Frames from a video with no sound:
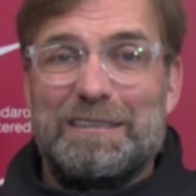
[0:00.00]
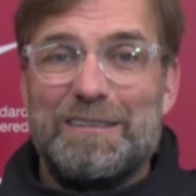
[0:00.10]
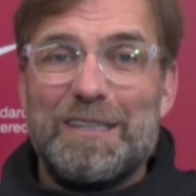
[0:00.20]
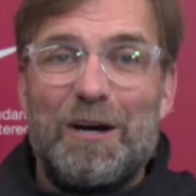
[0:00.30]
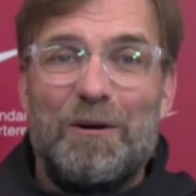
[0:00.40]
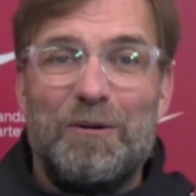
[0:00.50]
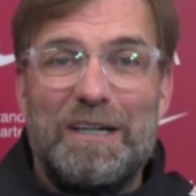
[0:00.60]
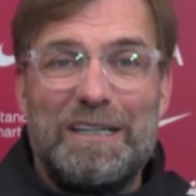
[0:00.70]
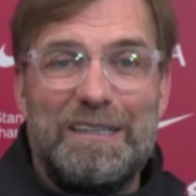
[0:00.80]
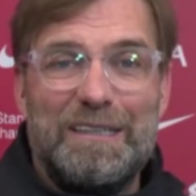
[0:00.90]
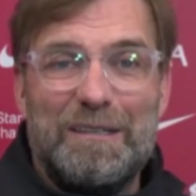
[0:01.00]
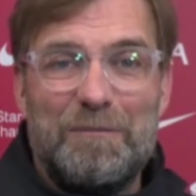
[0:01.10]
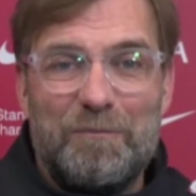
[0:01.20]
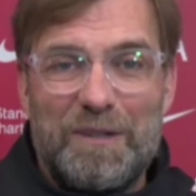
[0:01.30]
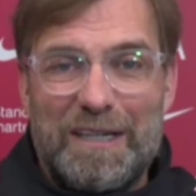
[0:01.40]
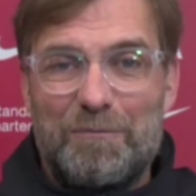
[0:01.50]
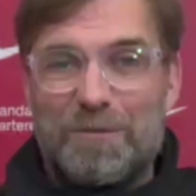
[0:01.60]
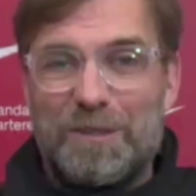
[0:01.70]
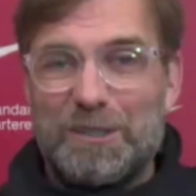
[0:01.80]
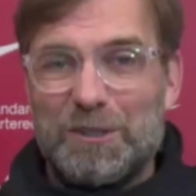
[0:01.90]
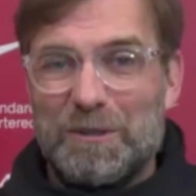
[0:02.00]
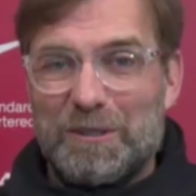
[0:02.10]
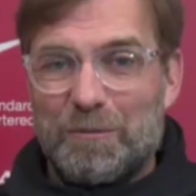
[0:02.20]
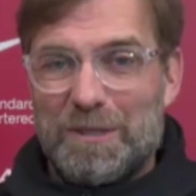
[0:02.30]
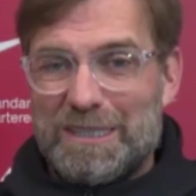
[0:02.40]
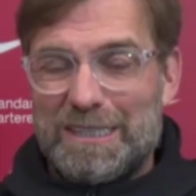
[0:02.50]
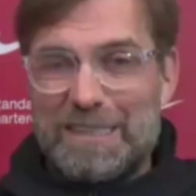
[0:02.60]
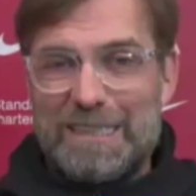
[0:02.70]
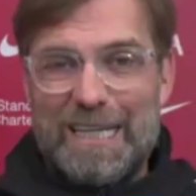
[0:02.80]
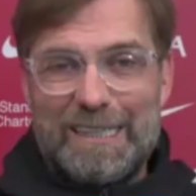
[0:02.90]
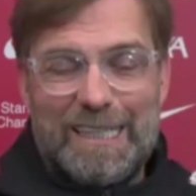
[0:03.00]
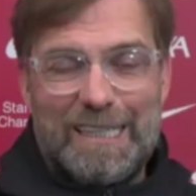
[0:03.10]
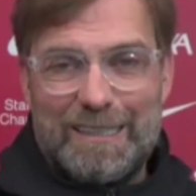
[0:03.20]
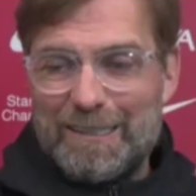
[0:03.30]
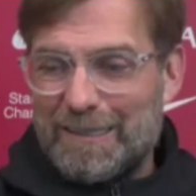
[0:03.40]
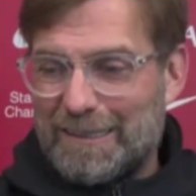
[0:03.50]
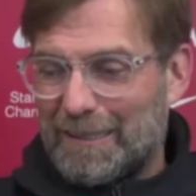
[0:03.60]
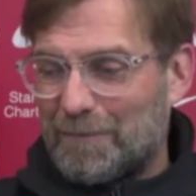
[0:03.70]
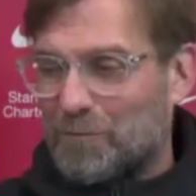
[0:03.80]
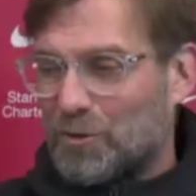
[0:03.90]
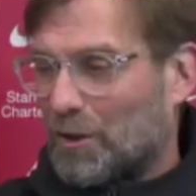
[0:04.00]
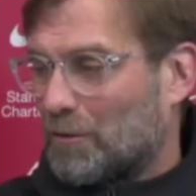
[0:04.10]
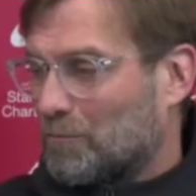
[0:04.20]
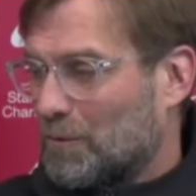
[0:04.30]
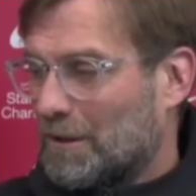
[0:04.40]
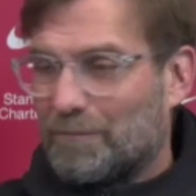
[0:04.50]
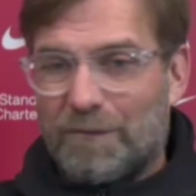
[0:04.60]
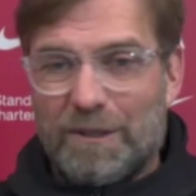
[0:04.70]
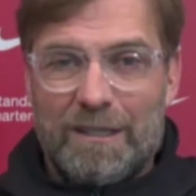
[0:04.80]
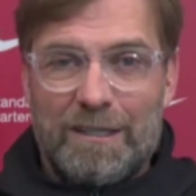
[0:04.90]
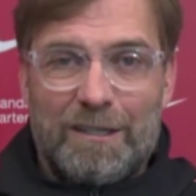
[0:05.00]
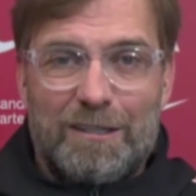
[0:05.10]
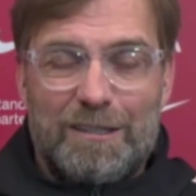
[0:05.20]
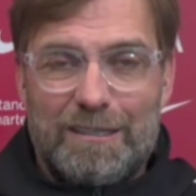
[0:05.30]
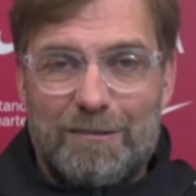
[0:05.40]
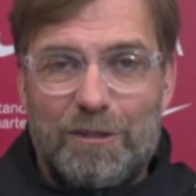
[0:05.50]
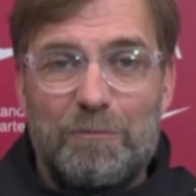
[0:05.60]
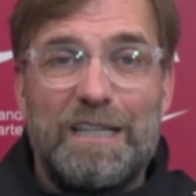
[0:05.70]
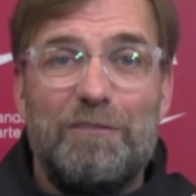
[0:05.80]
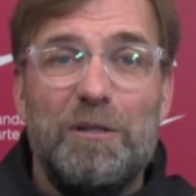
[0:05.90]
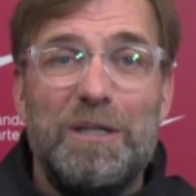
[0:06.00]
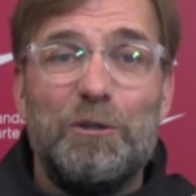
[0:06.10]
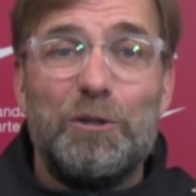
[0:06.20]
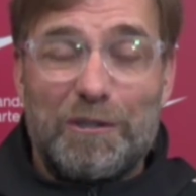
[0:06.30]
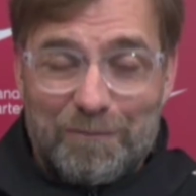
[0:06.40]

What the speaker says: So, and I'm pretty sure Thomas sees it like that. And they will be good.